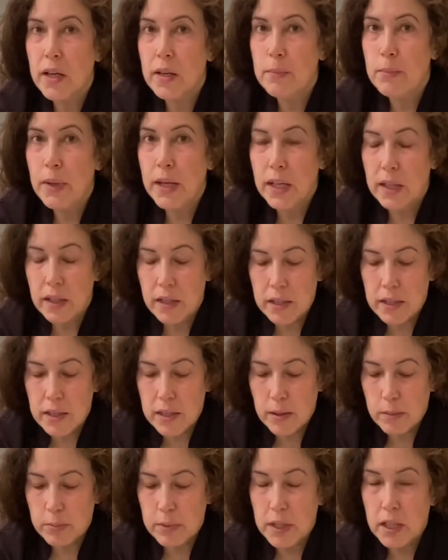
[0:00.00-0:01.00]
to make is
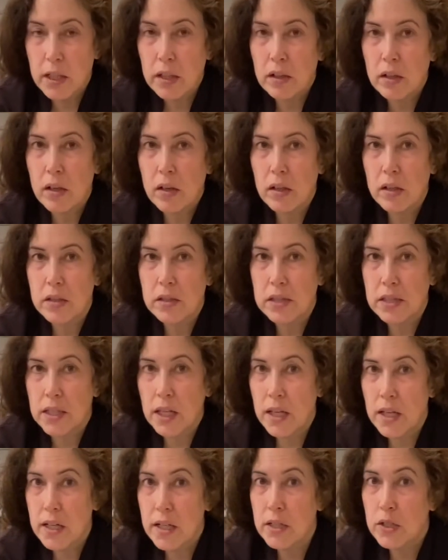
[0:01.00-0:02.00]
something called
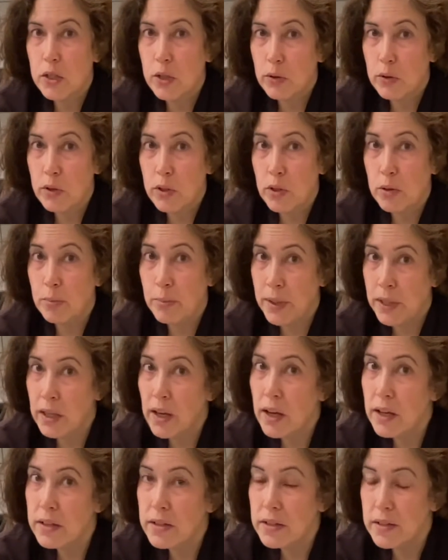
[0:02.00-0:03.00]
San Antonio
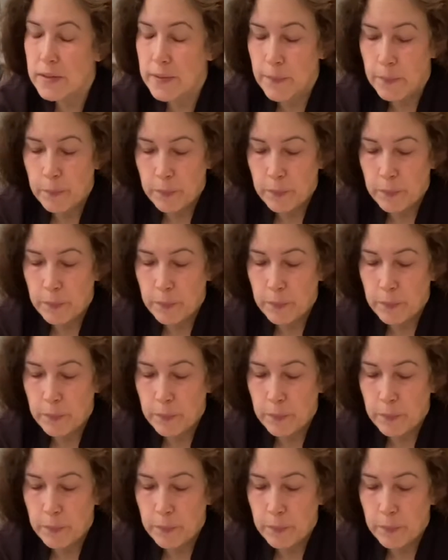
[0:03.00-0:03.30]
Migas.